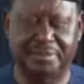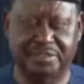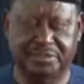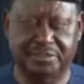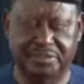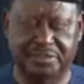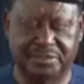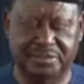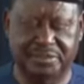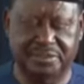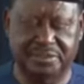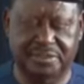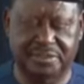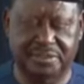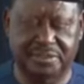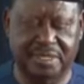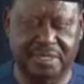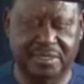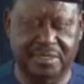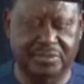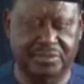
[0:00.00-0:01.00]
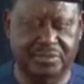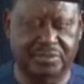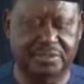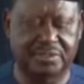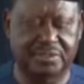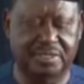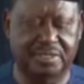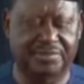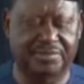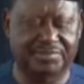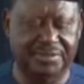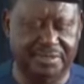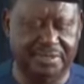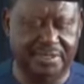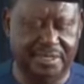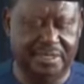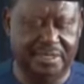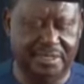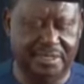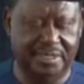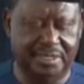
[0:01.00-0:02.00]
and eminent persons
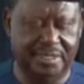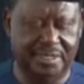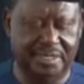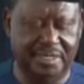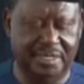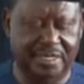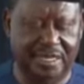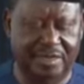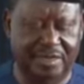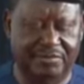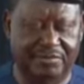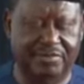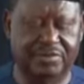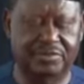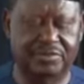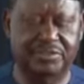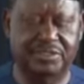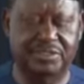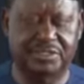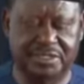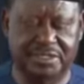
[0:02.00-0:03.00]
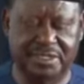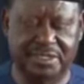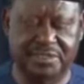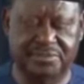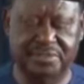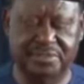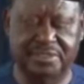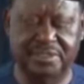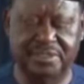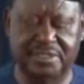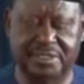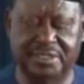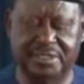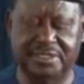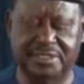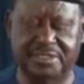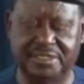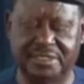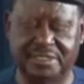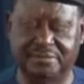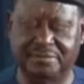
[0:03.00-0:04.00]
across Africa have volunteered to
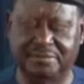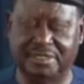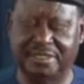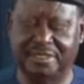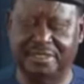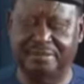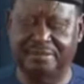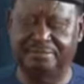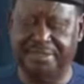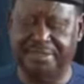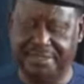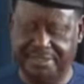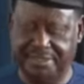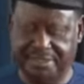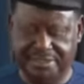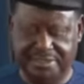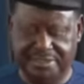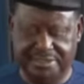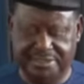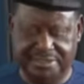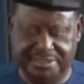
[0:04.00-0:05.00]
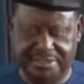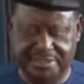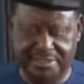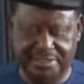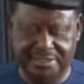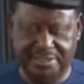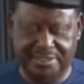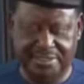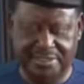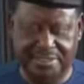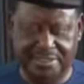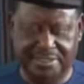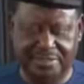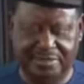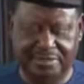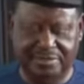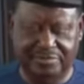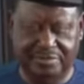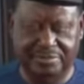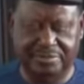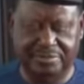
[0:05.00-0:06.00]
engage in my campaigns
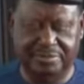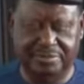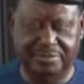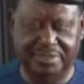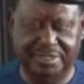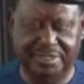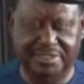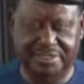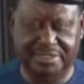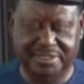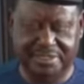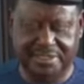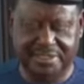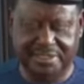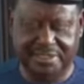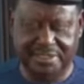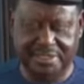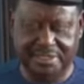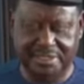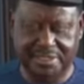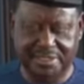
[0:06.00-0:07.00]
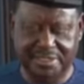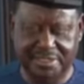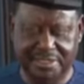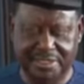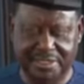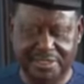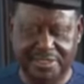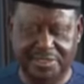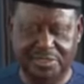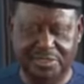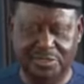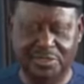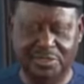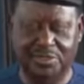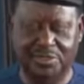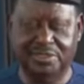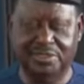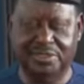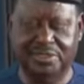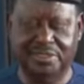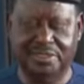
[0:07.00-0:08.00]
from the west,
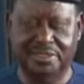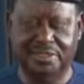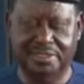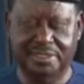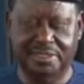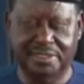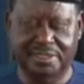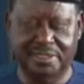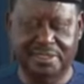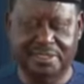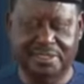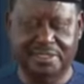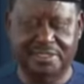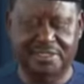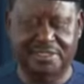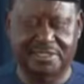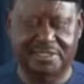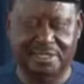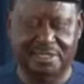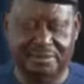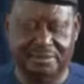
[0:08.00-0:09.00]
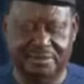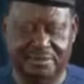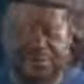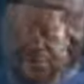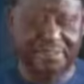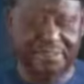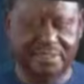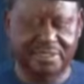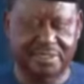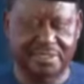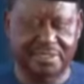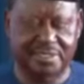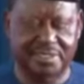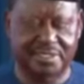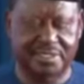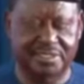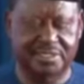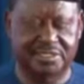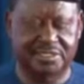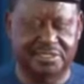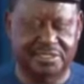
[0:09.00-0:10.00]
north, south,
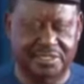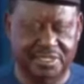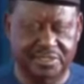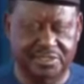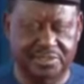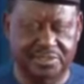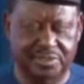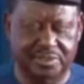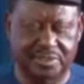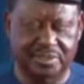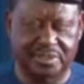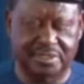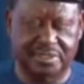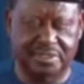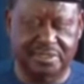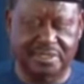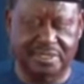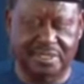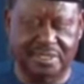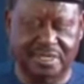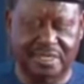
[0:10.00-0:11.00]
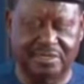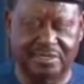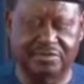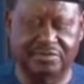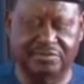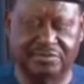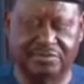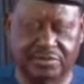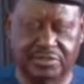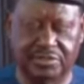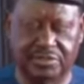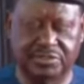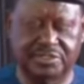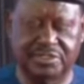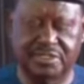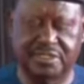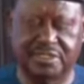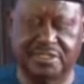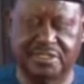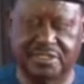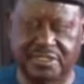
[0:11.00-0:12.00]
central, and of
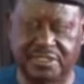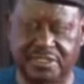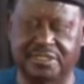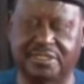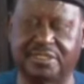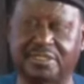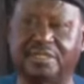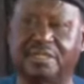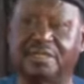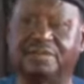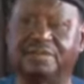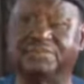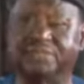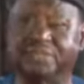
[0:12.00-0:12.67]
course, eastern